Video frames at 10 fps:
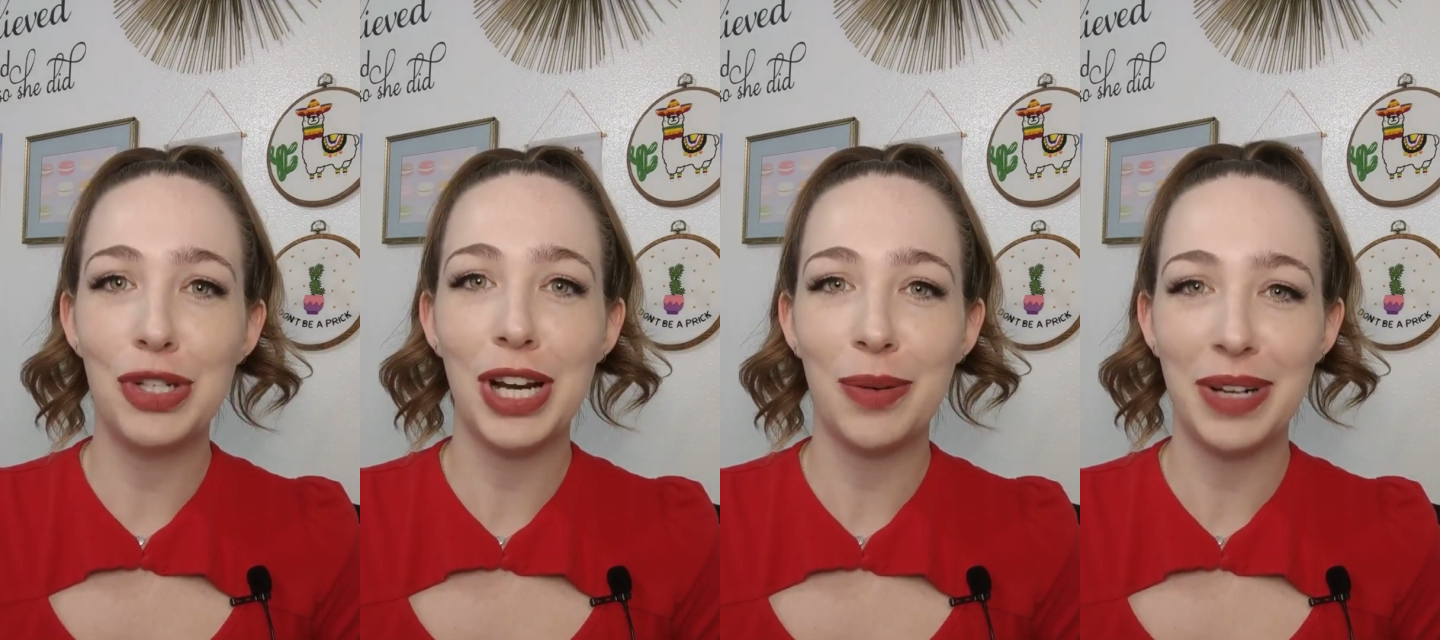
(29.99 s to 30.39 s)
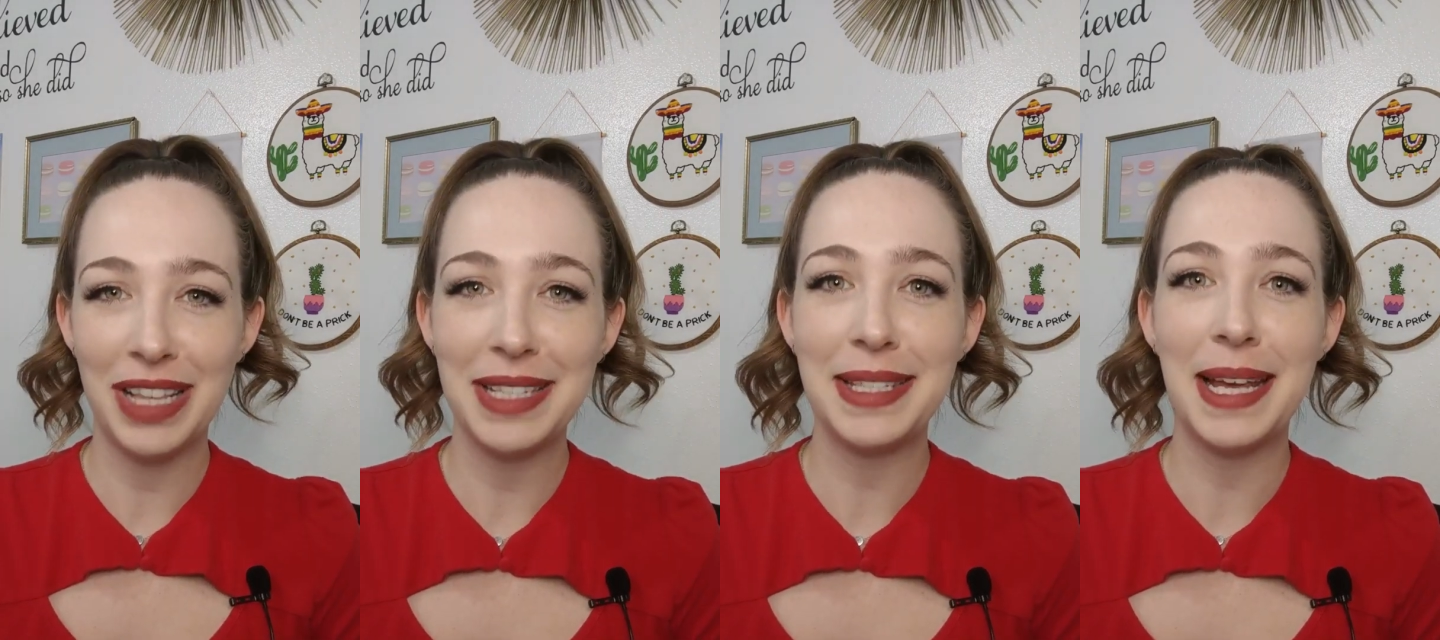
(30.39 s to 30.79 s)
chair one
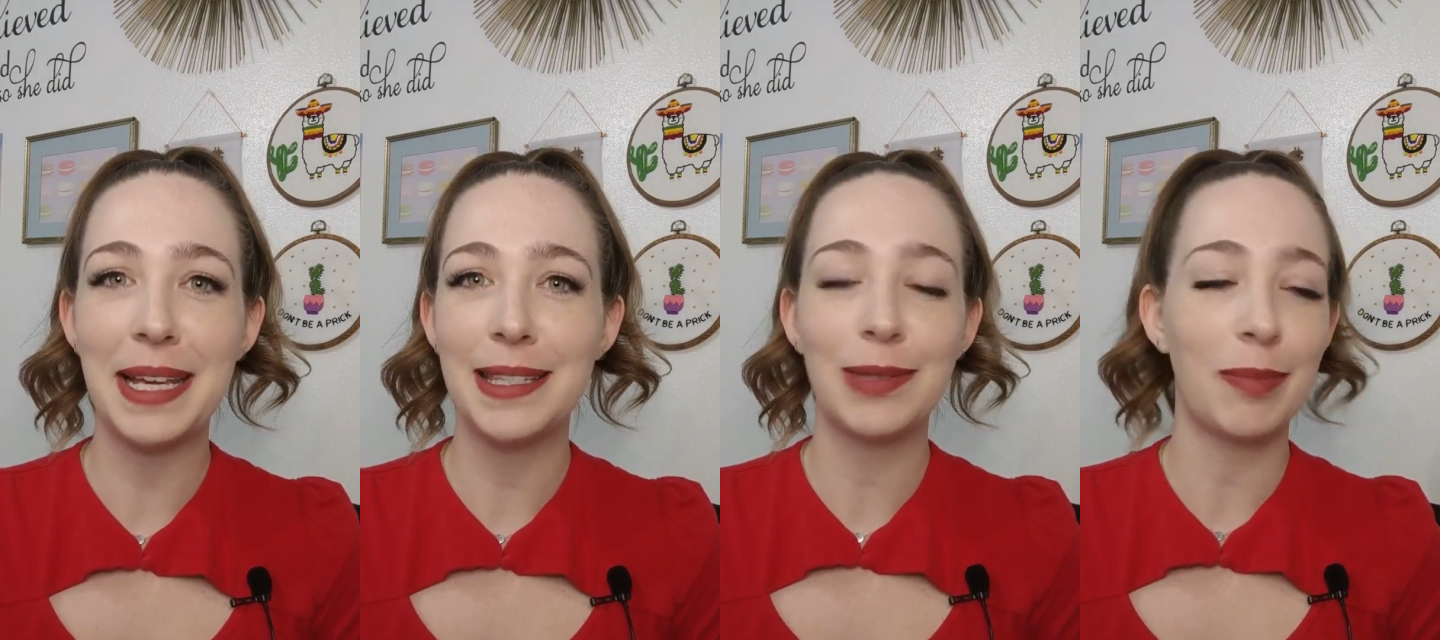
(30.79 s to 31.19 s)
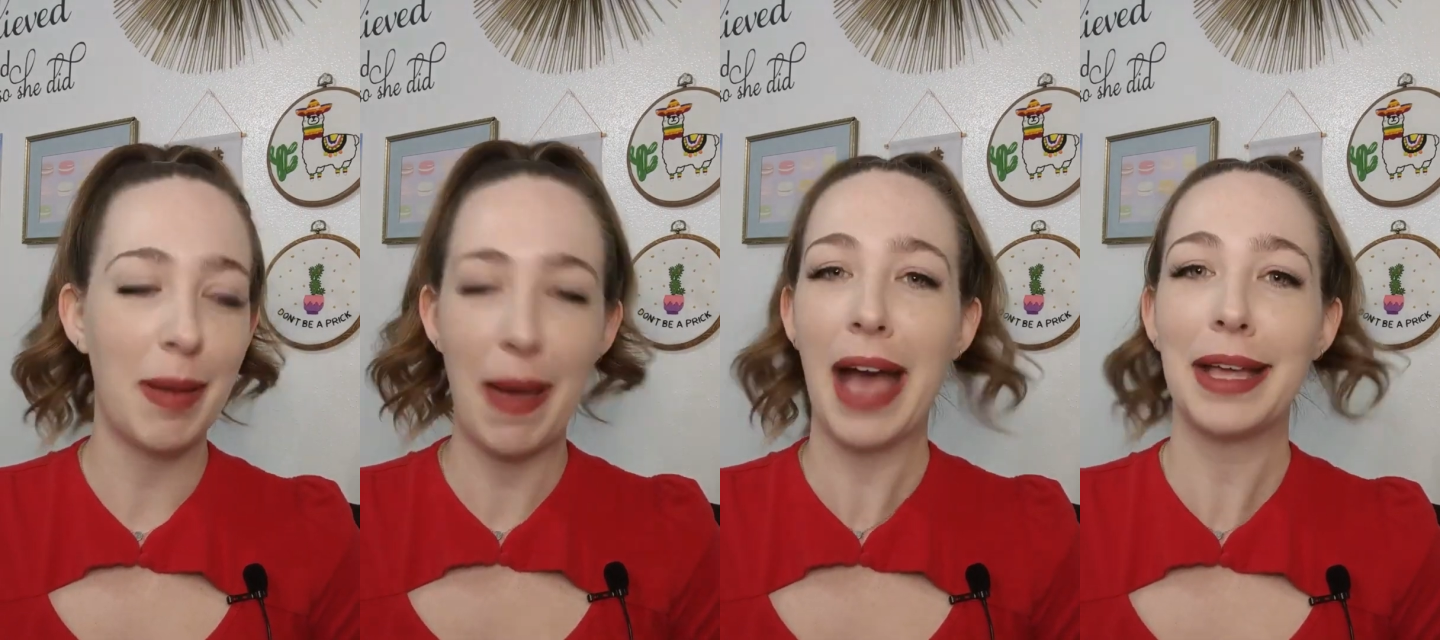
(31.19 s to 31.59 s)
of these days when
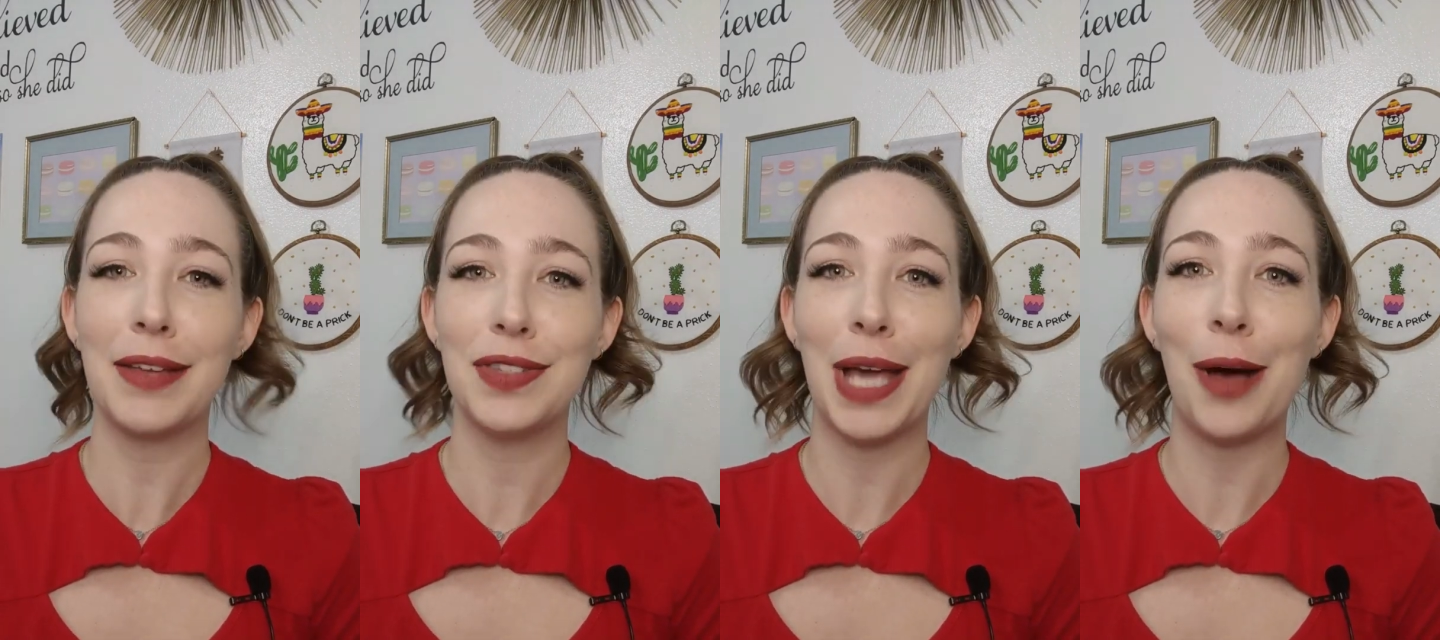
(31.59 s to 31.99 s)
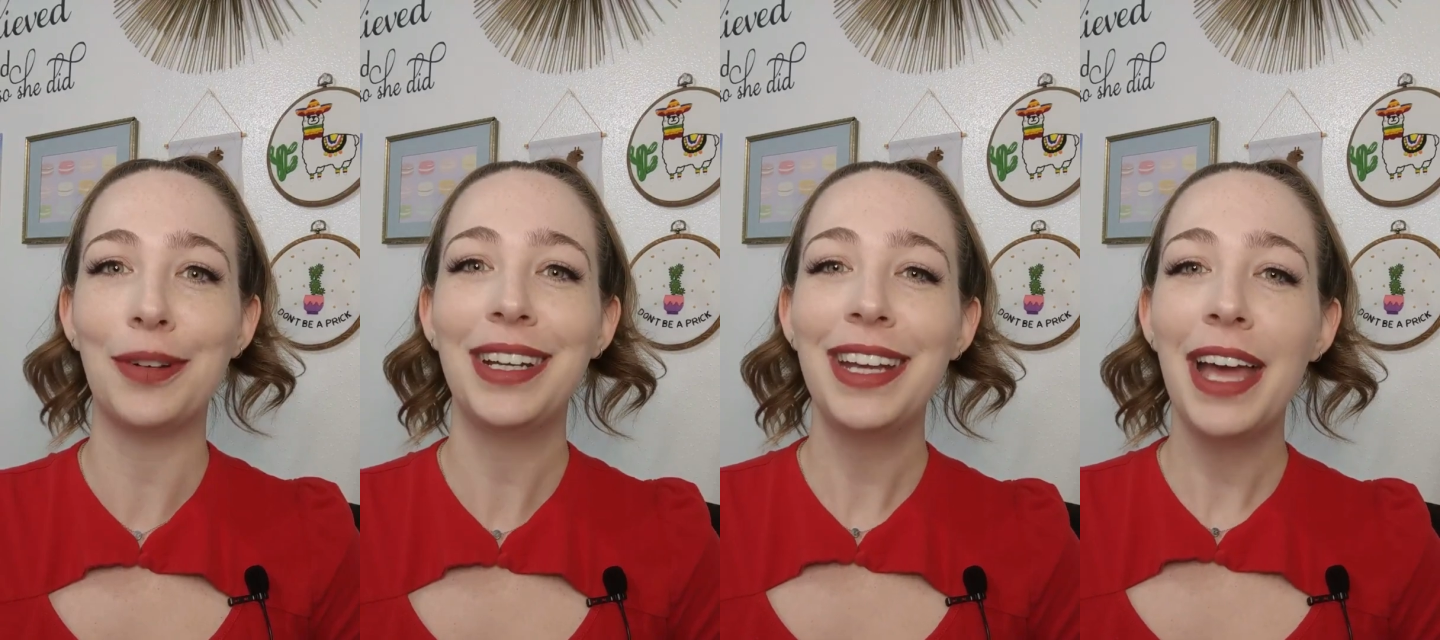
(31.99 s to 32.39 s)
my back gives
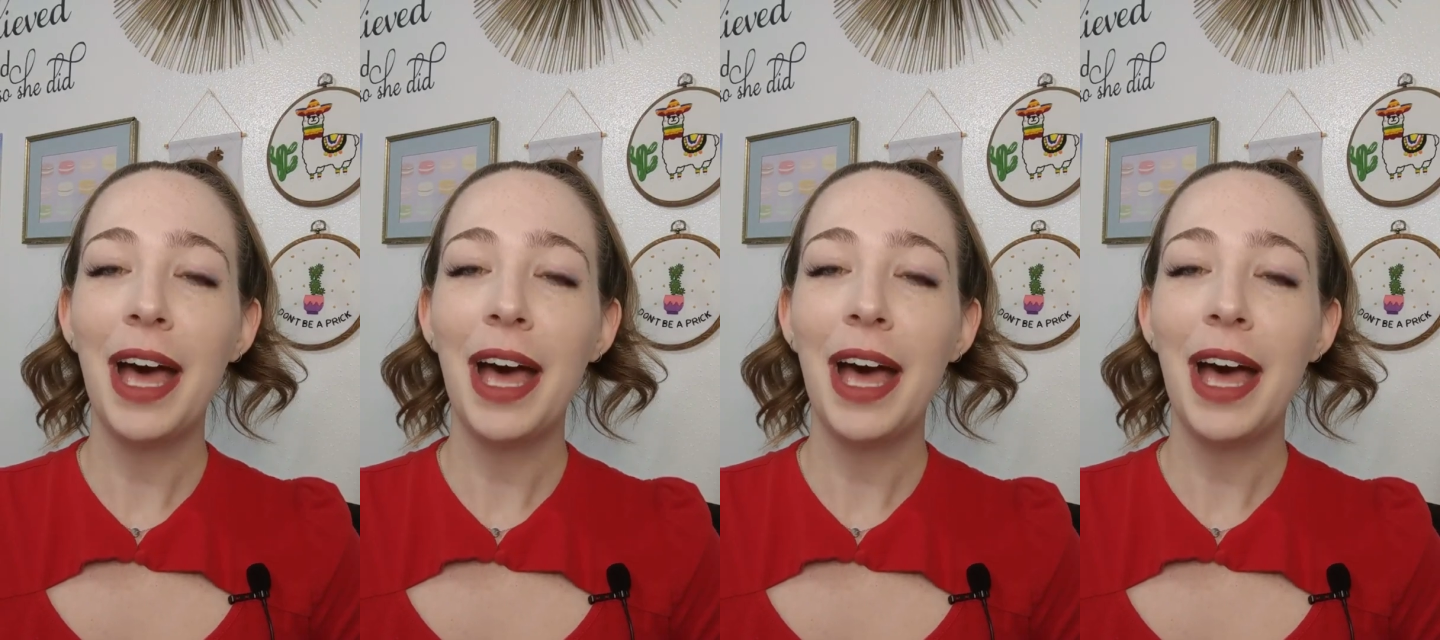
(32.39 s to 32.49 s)
out.